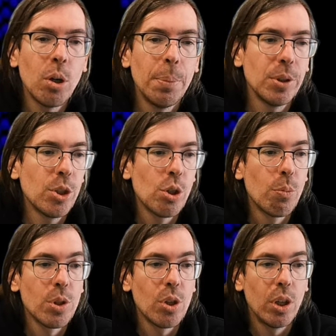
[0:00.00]

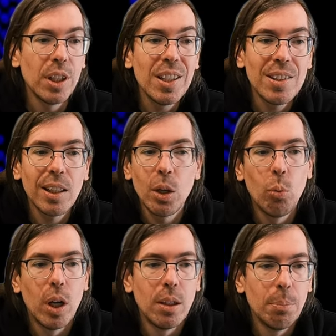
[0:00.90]
competition was easily
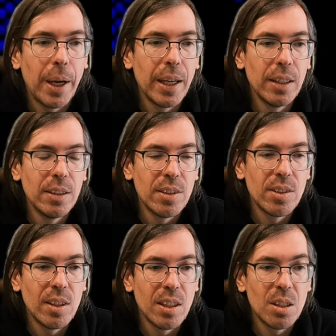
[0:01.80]
won by uh,
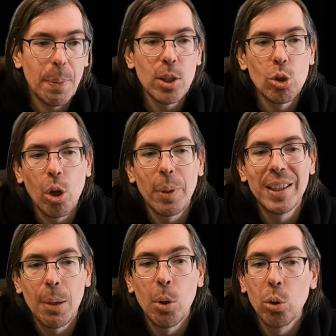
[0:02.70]
this uh, space story
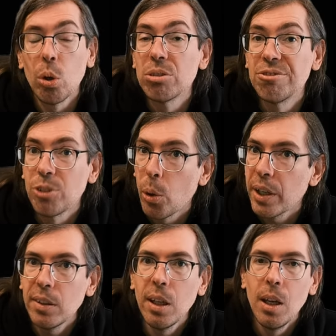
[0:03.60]
demo called
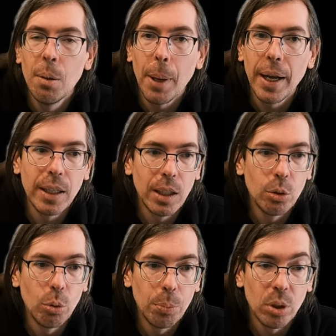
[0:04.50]
Void by a
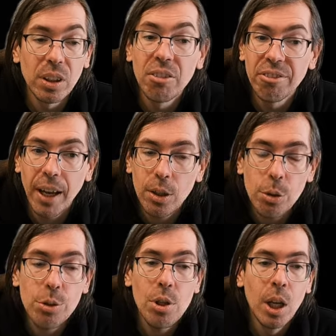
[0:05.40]
group called
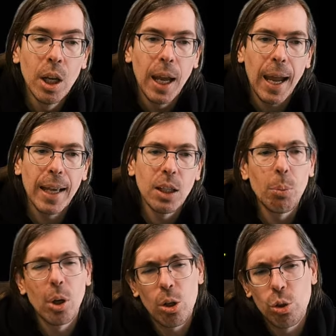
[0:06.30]
Invaders. And there
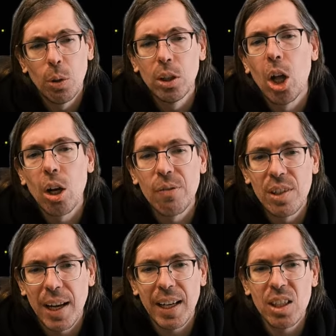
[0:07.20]
were also a lot of
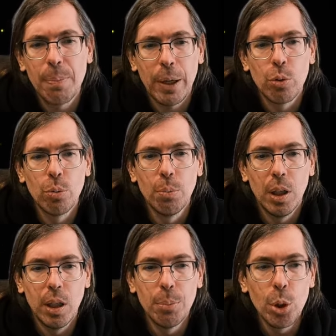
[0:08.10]
ZX Spectrum
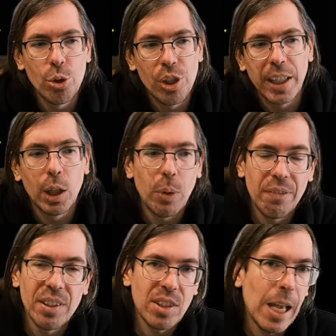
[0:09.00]
uh, music and
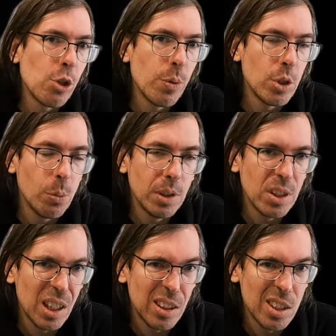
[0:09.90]
graphics entries
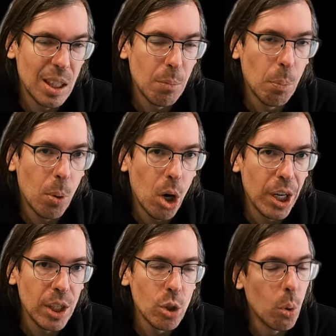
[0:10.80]
released at this demo
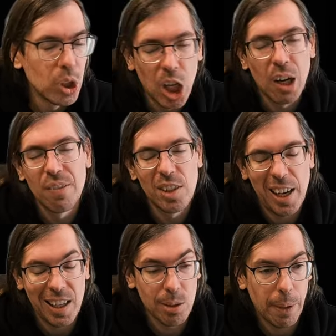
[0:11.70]
party. So, a lot of
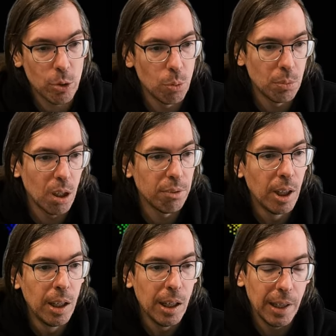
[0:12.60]
ZX Spectrum love
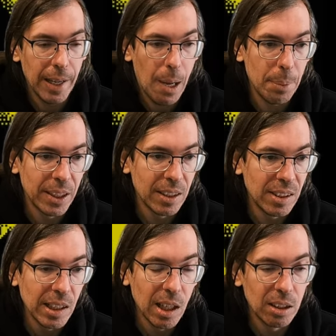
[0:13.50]
uh, happening at
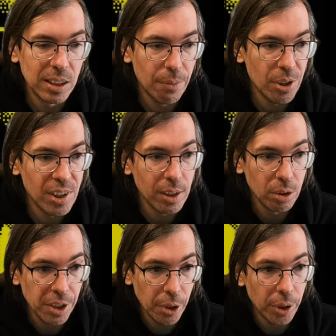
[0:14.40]
DiHalt every
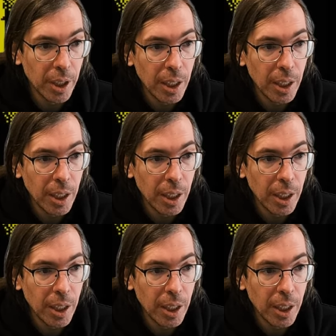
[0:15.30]
single year